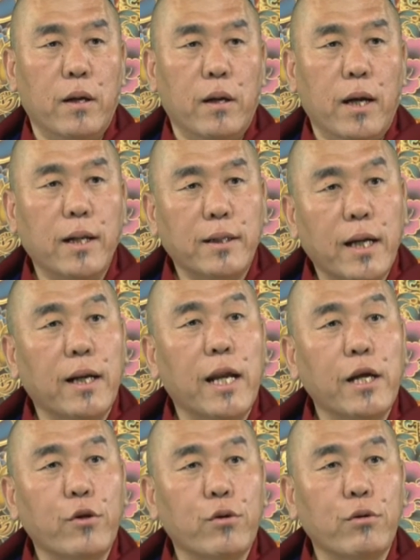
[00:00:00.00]
And then
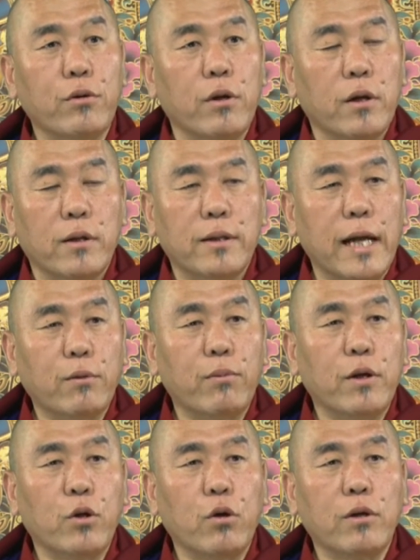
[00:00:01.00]
that
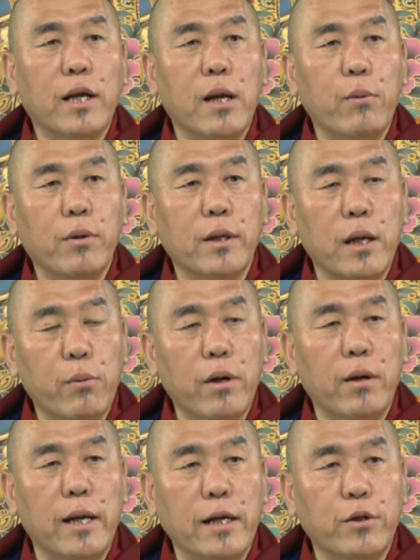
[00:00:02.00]
will never
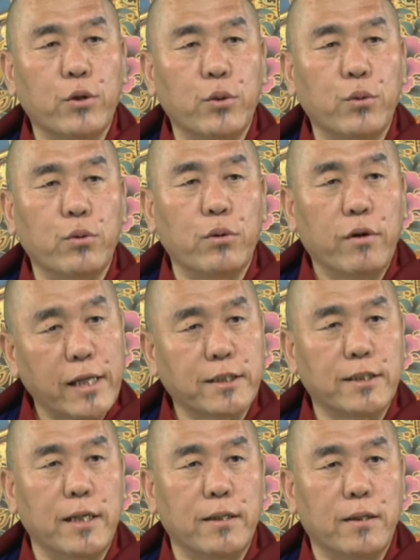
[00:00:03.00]
let you
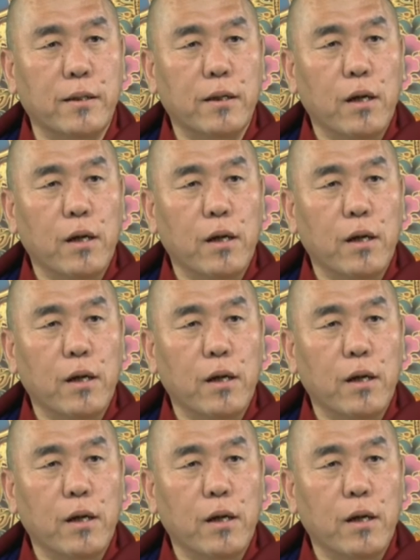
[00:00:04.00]
rest it.